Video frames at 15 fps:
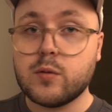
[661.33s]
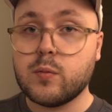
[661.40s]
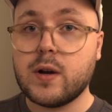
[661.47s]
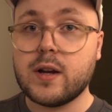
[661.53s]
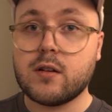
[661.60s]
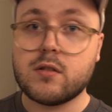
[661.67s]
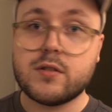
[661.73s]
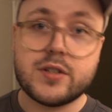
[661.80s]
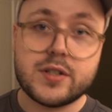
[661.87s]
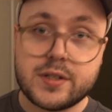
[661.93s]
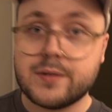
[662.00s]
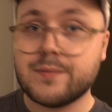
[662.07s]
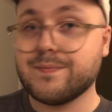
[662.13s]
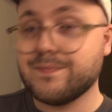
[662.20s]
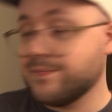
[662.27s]
breaker,
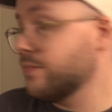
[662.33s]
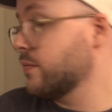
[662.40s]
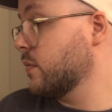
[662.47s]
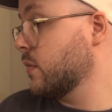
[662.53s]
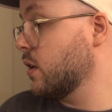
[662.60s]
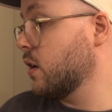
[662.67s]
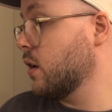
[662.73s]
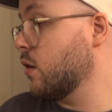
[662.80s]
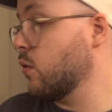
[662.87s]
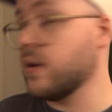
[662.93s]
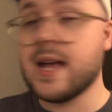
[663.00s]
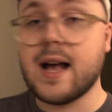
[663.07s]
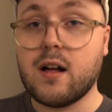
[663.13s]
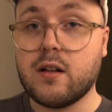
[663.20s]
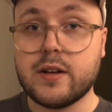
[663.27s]
just a
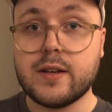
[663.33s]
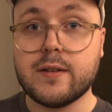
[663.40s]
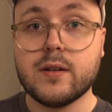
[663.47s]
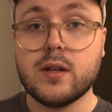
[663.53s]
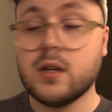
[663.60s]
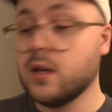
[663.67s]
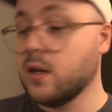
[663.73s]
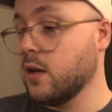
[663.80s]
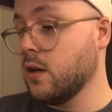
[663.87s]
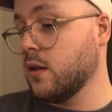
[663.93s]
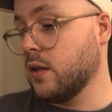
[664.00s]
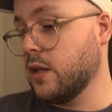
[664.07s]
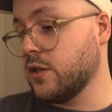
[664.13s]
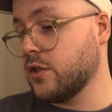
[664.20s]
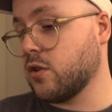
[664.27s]
reality.
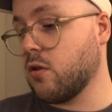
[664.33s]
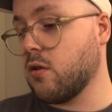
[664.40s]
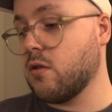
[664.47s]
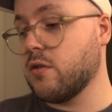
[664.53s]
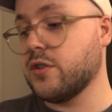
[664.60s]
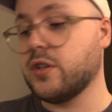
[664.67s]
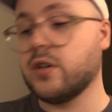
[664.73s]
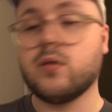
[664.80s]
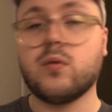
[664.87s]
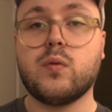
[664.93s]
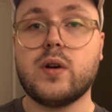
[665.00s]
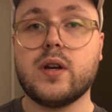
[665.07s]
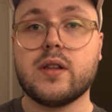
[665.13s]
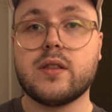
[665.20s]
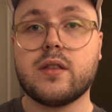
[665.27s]
They charge
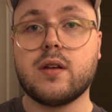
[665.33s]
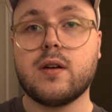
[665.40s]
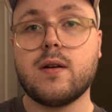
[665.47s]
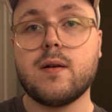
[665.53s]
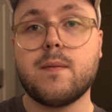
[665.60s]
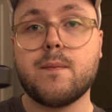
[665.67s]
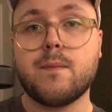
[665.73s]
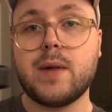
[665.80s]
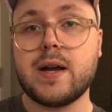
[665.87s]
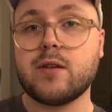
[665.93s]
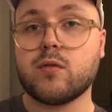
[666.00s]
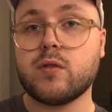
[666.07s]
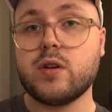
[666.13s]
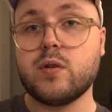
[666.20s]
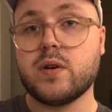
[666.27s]
with
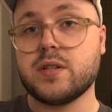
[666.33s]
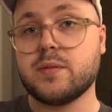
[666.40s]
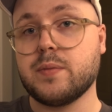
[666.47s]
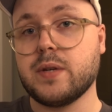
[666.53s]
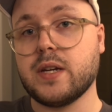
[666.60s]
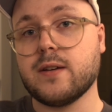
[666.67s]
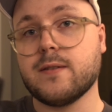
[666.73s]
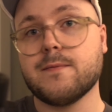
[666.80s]
micro USB.